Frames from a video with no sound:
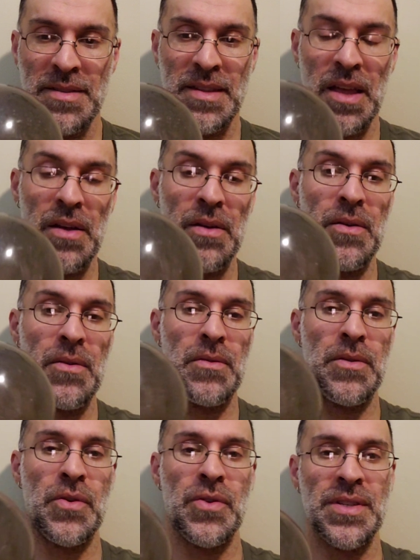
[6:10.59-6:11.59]
So
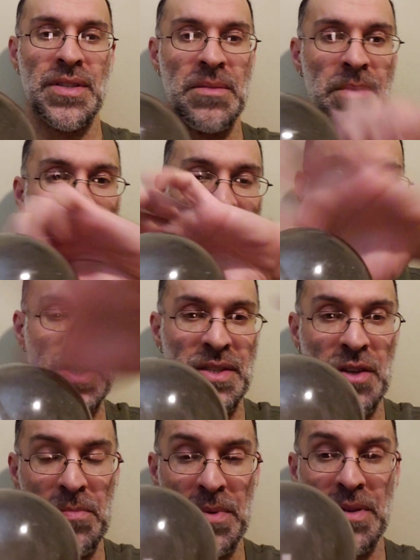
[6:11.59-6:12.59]
the crystal ball
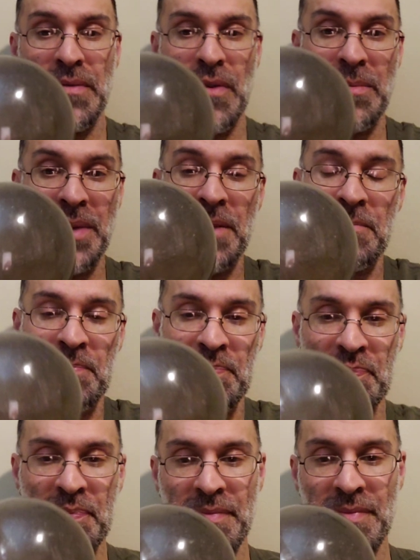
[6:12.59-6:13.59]
just opened for me,
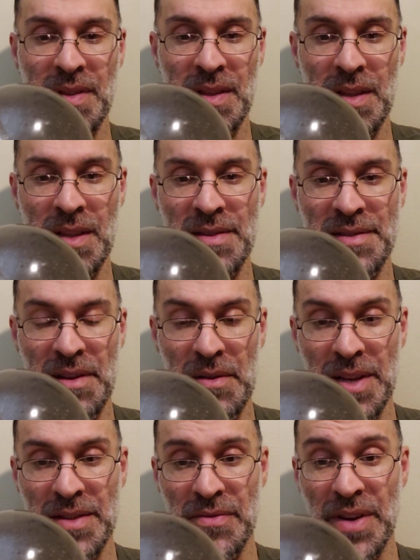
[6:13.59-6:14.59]
and so
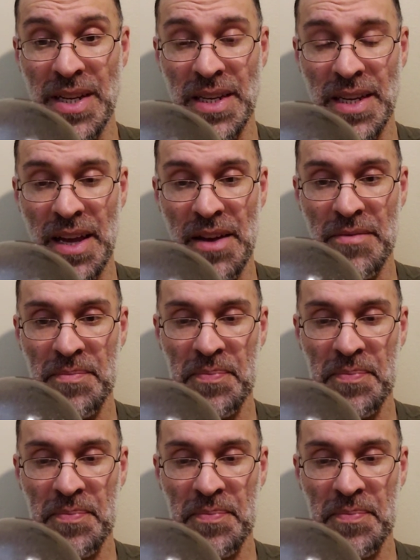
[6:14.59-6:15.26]
it's ready to go.